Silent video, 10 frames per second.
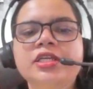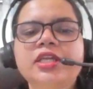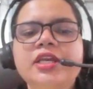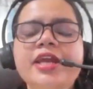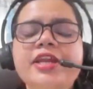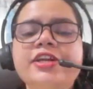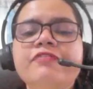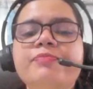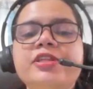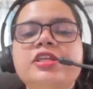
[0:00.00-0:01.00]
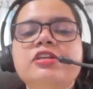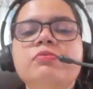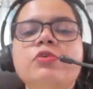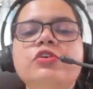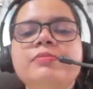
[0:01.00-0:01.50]
The narrative presents
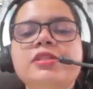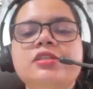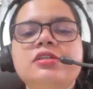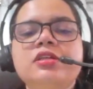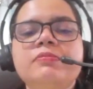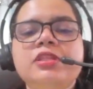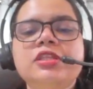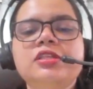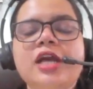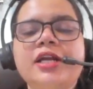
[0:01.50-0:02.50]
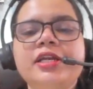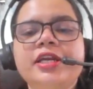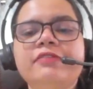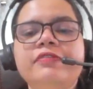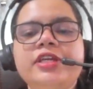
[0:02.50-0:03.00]
both Mrs. Darling
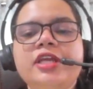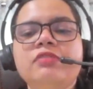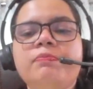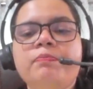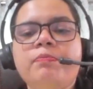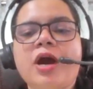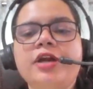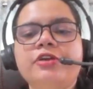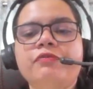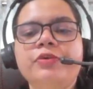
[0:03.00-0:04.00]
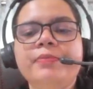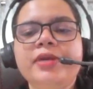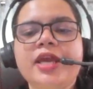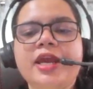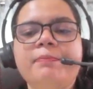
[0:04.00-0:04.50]
and Wendy as part
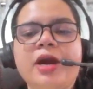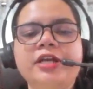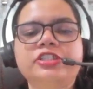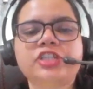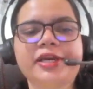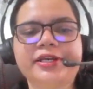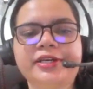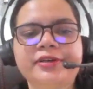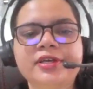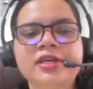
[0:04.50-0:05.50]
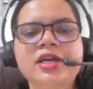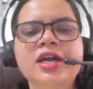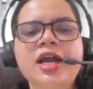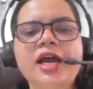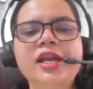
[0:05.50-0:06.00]
women and part child.
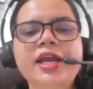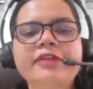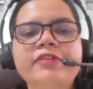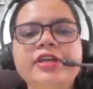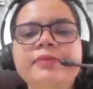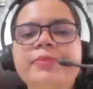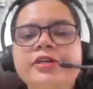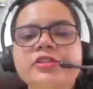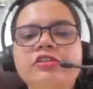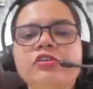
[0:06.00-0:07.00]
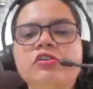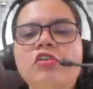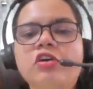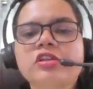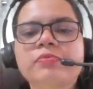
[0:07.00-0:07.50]
Unlike Wendy brothers or the
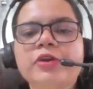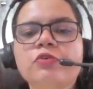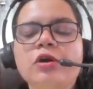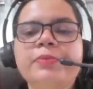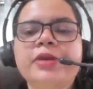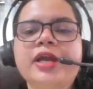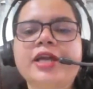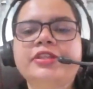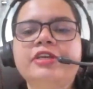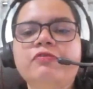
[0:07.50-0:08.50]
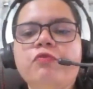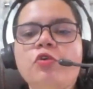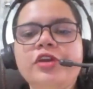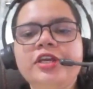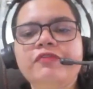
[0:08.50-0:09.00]
Lost Boy who appear either
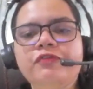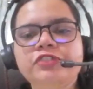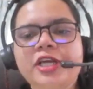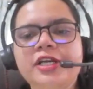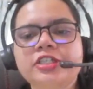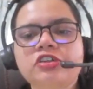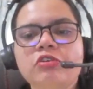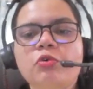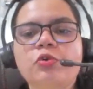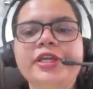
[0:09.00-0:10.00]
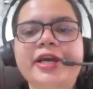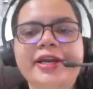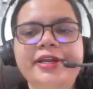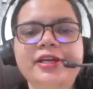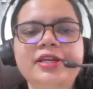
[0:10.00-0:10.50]
wholly childish or wholly
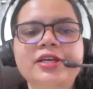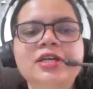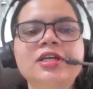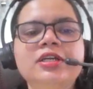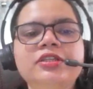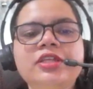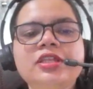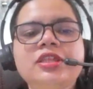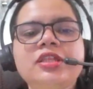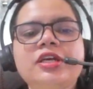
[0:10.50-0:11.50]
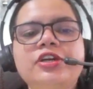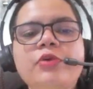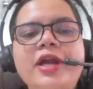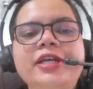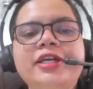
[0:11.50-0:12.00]
adult, this
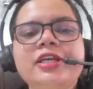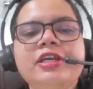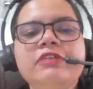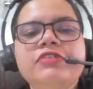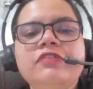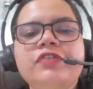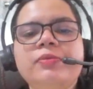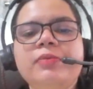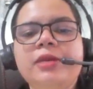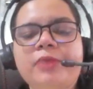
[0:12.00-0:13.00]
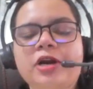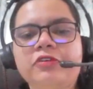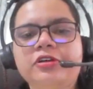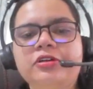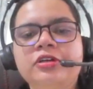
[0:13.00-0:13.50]
duality gives the female
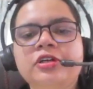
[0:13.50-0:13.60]
power.